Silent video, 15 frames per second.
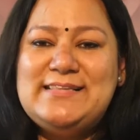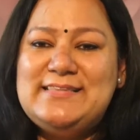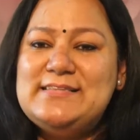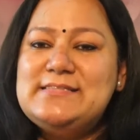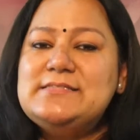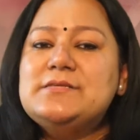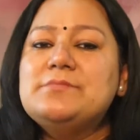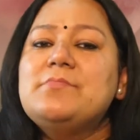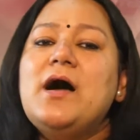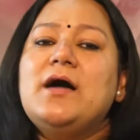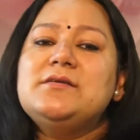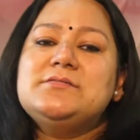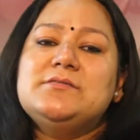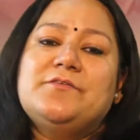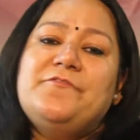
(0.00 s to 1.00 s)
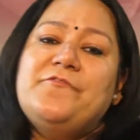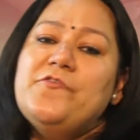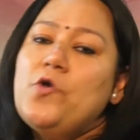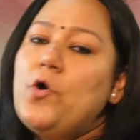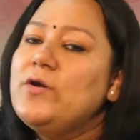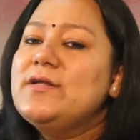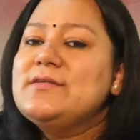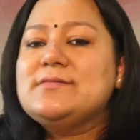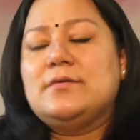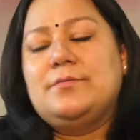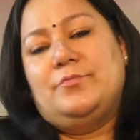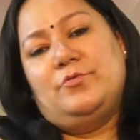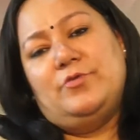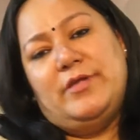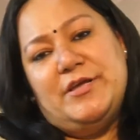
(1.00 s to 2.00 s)
this demands a flawless
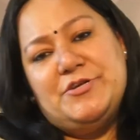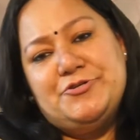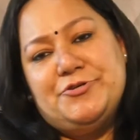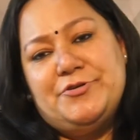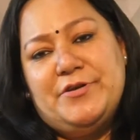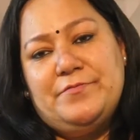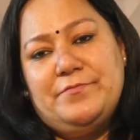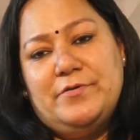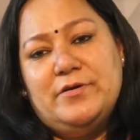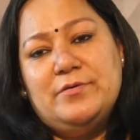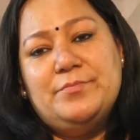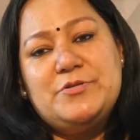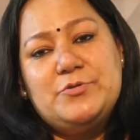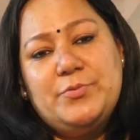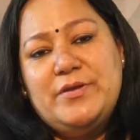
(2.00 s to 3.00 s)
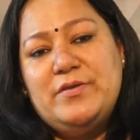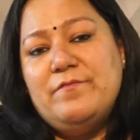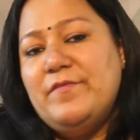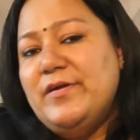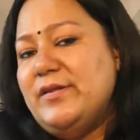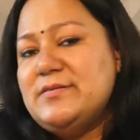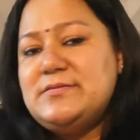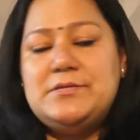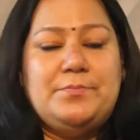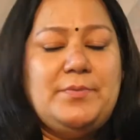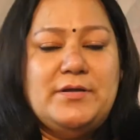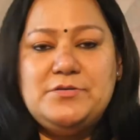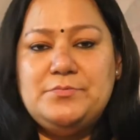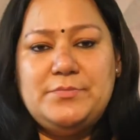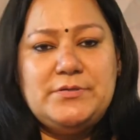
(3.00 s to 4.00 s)
communication network between various
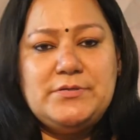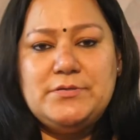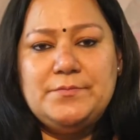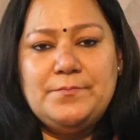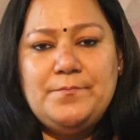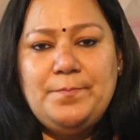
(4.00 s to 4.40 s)
departments